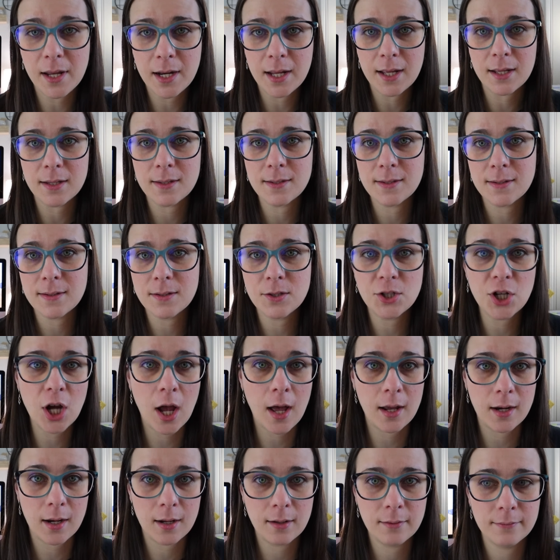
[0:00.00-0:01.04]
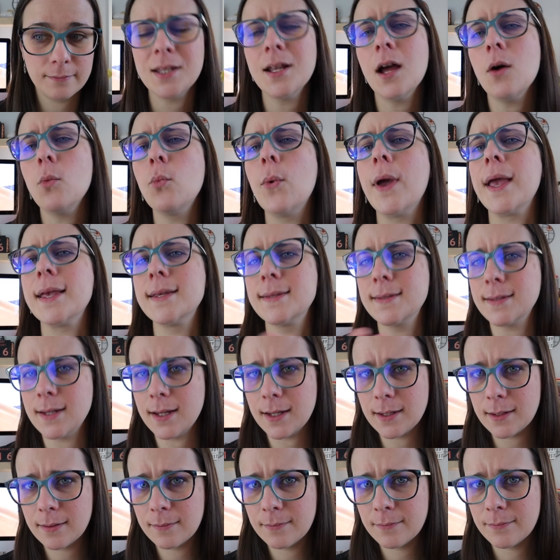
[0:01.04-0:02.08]
minutes chatting. Not
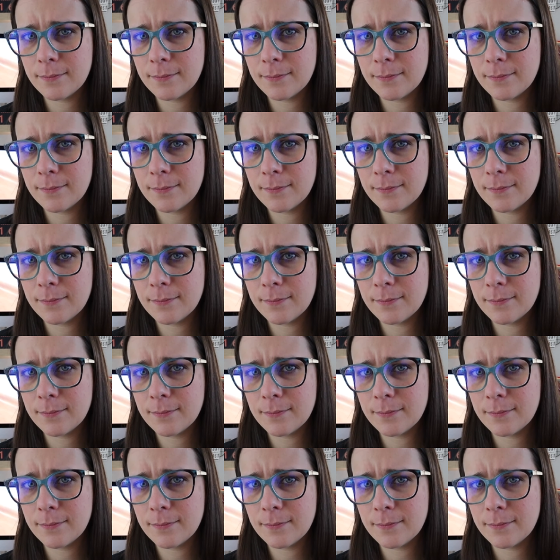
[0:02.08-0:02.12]
wasted.